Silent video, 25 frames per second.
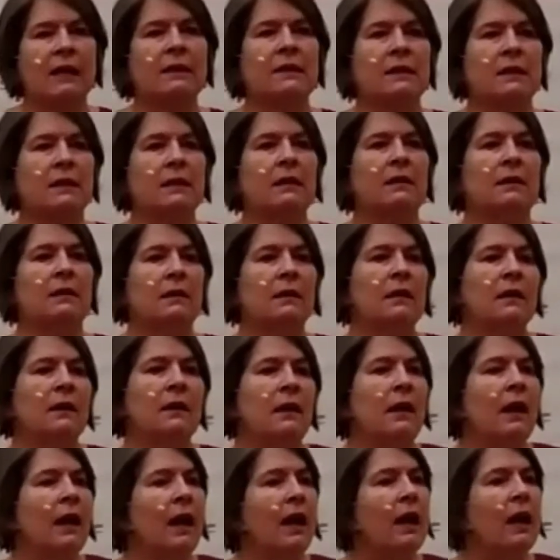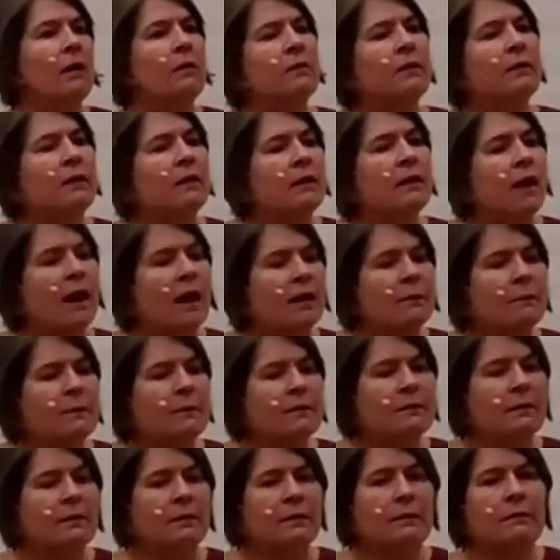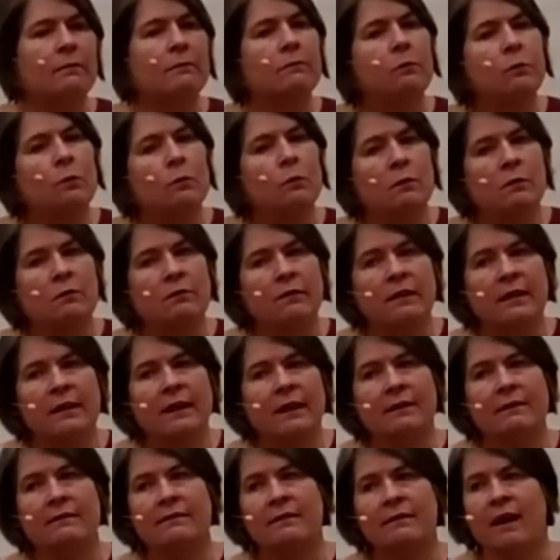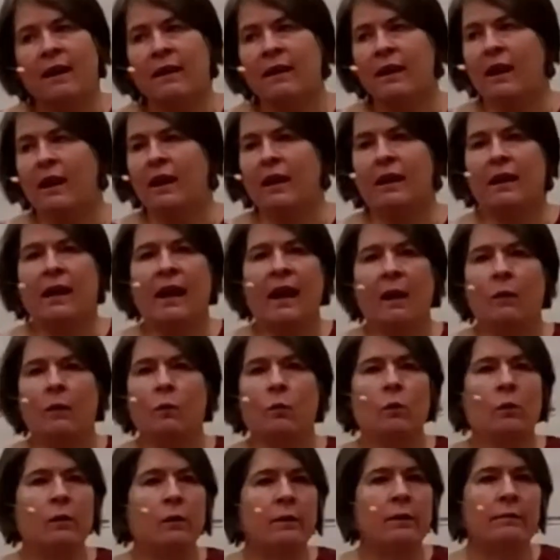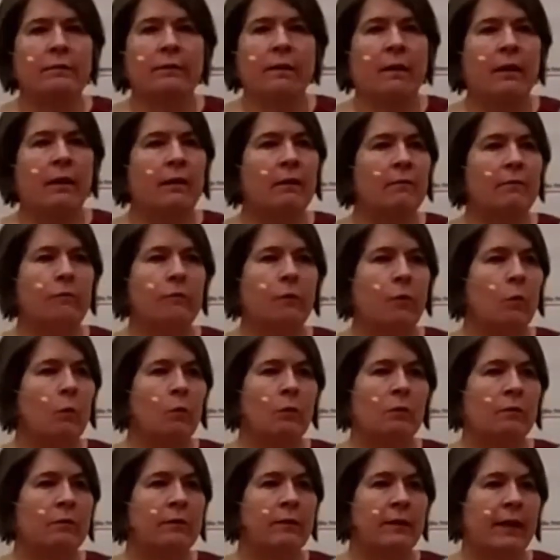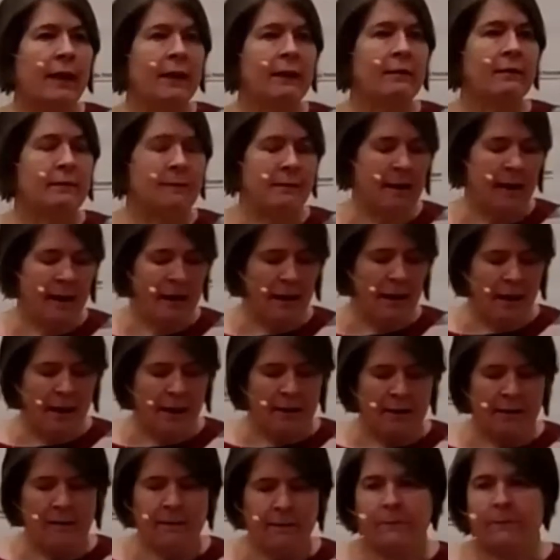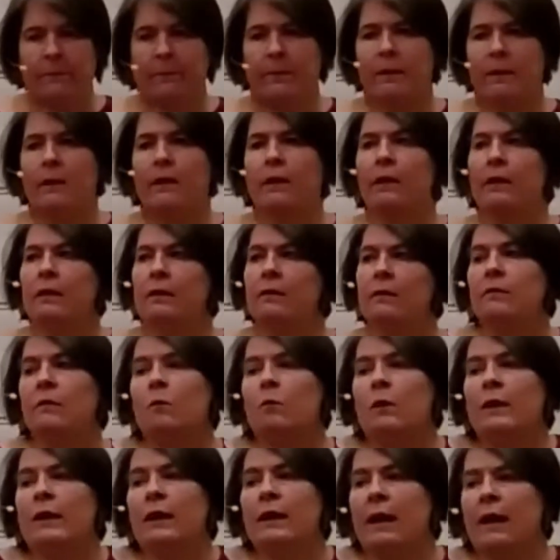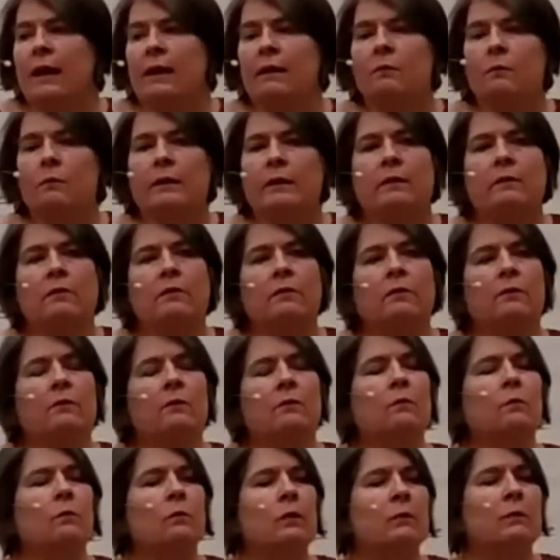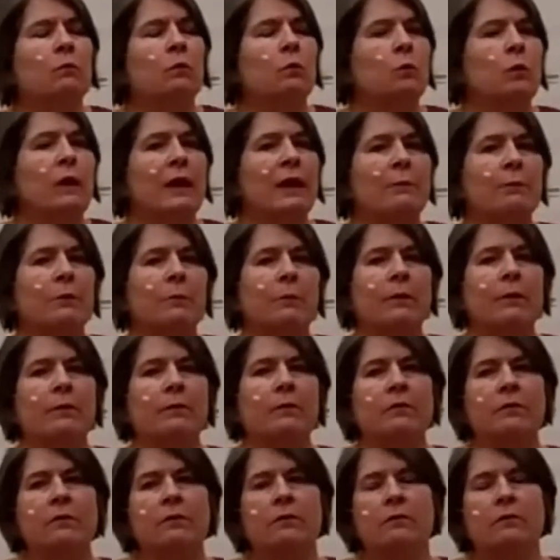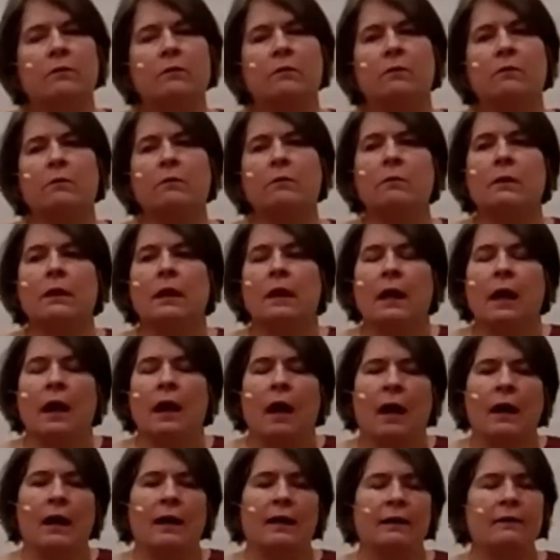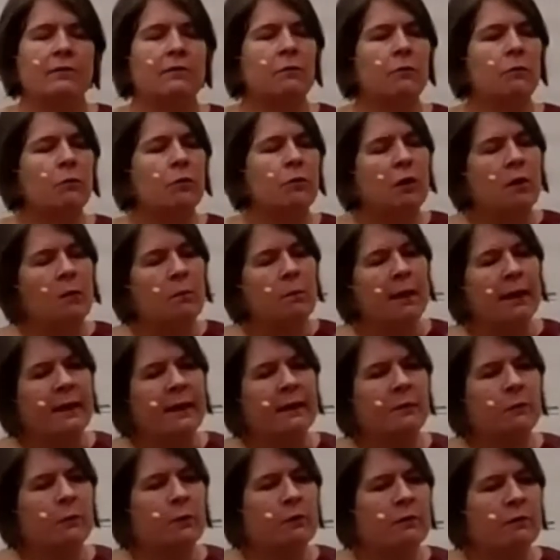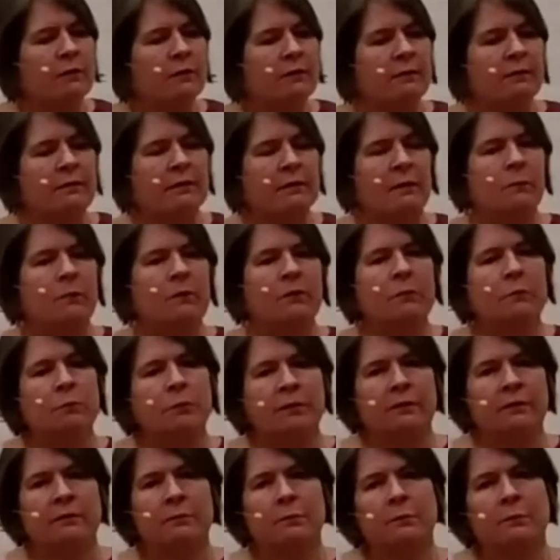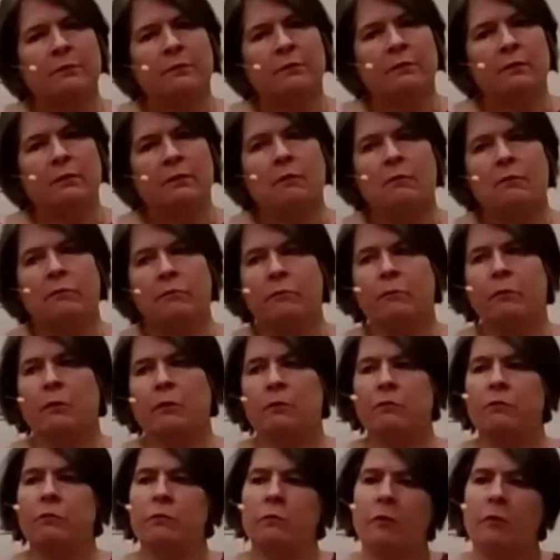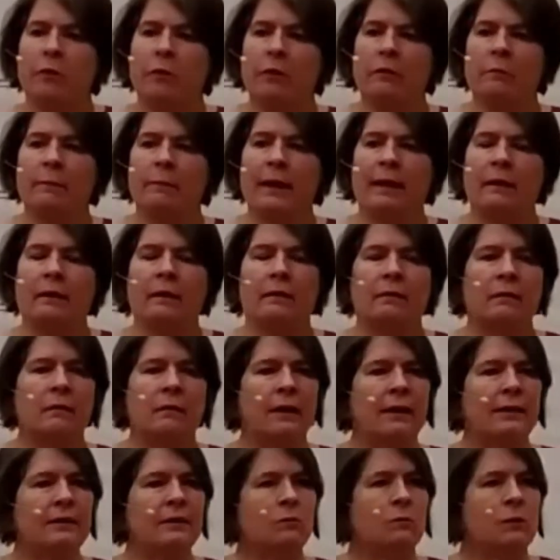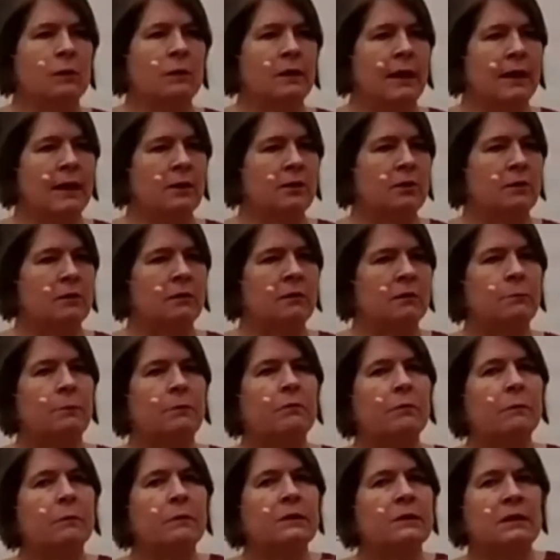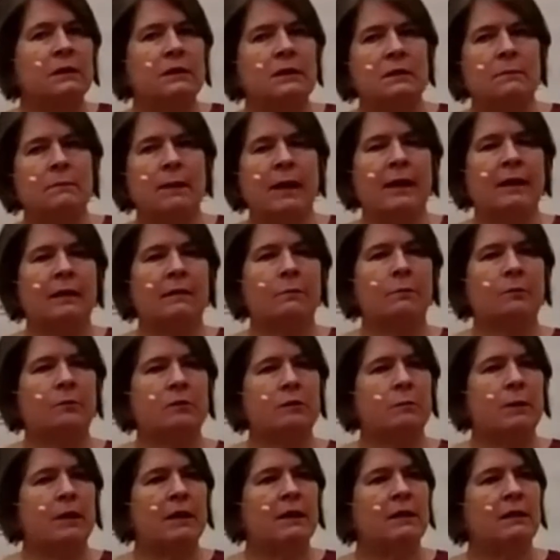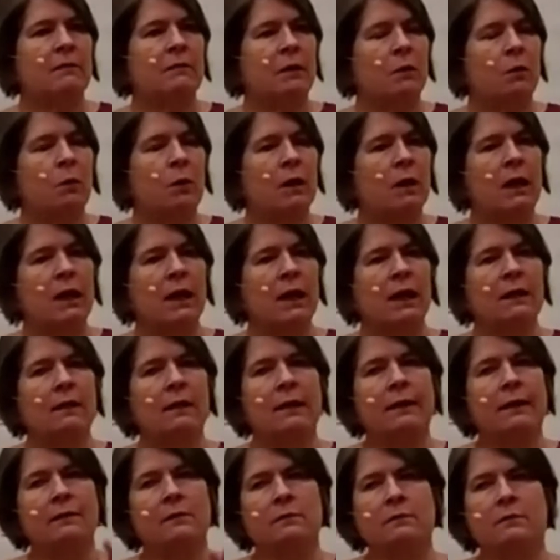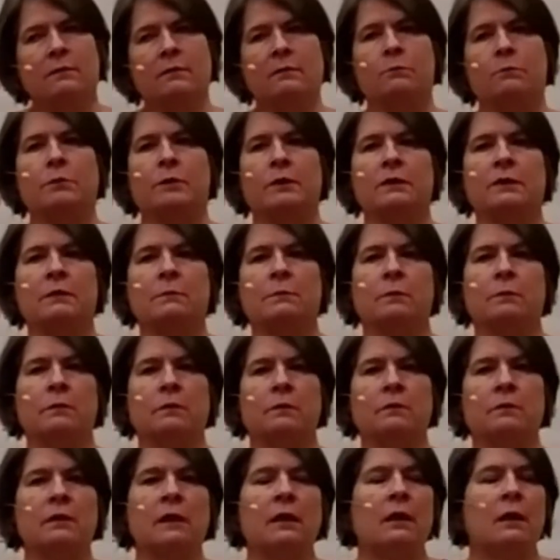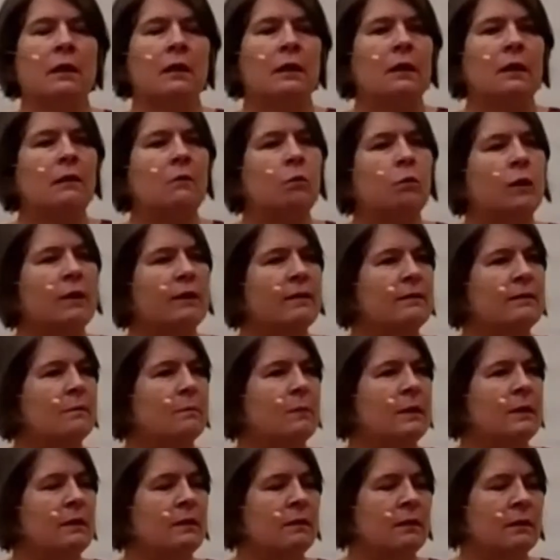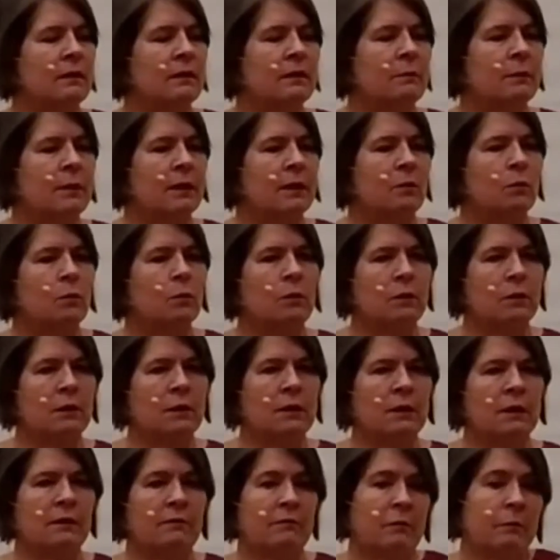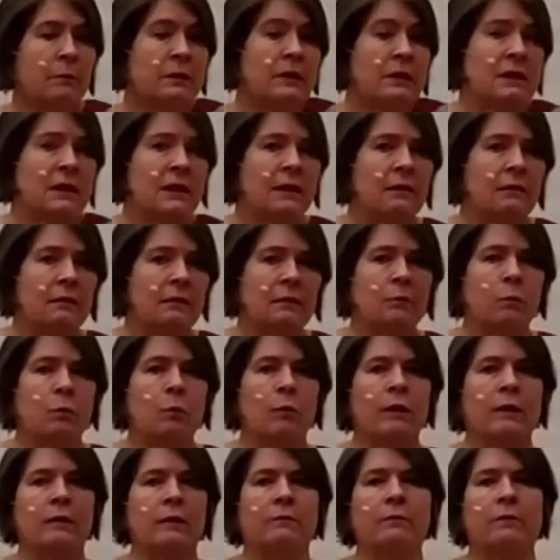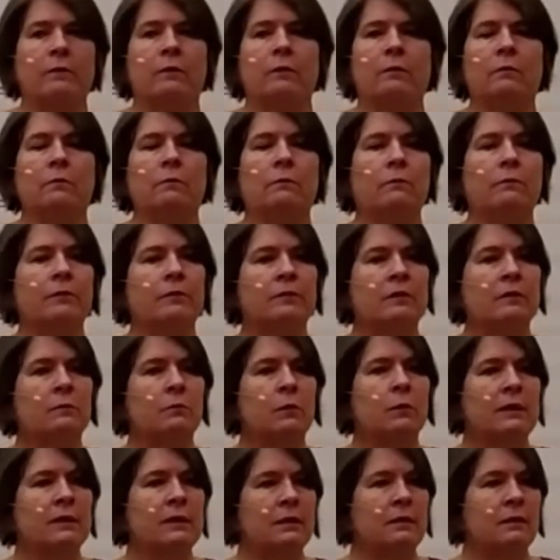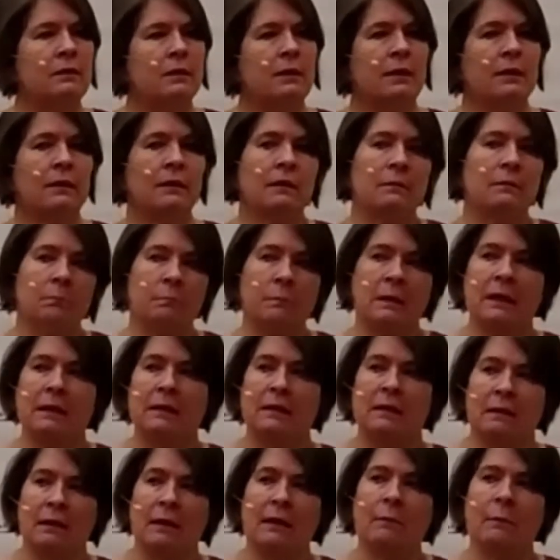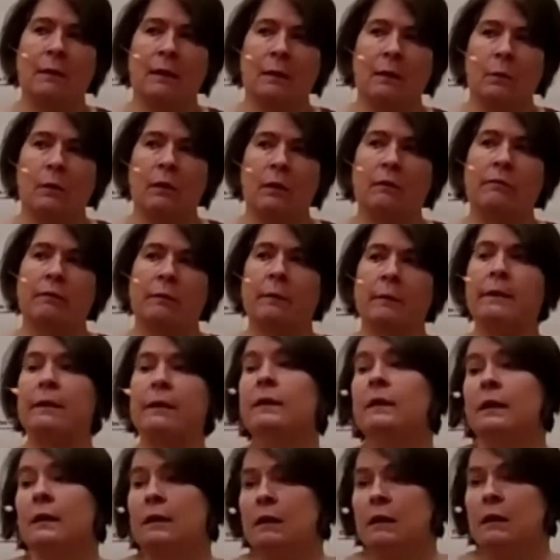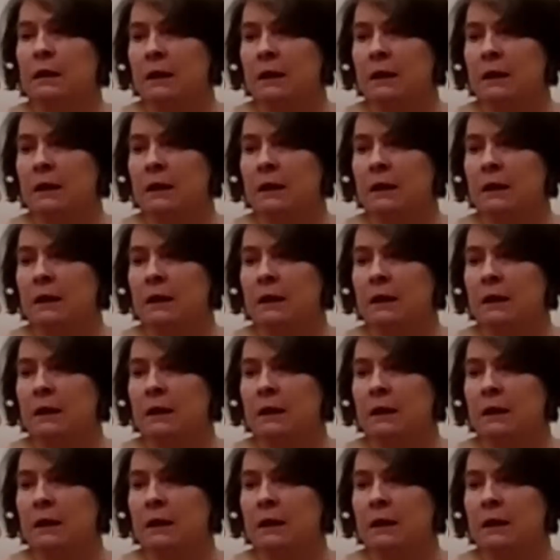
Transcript: idea how the economy is going to unfold over the next decade, how work is going to unfold over the next decade. So what can we do? What, what I propose to do uh, is go back and revisit some of the principles that you've, you've heard about in the last three lectures, but from a systematic perspective, I want to highlight certain principles. What does it mean to think about work from a secular point of view versus what does it think, mean to think about work from a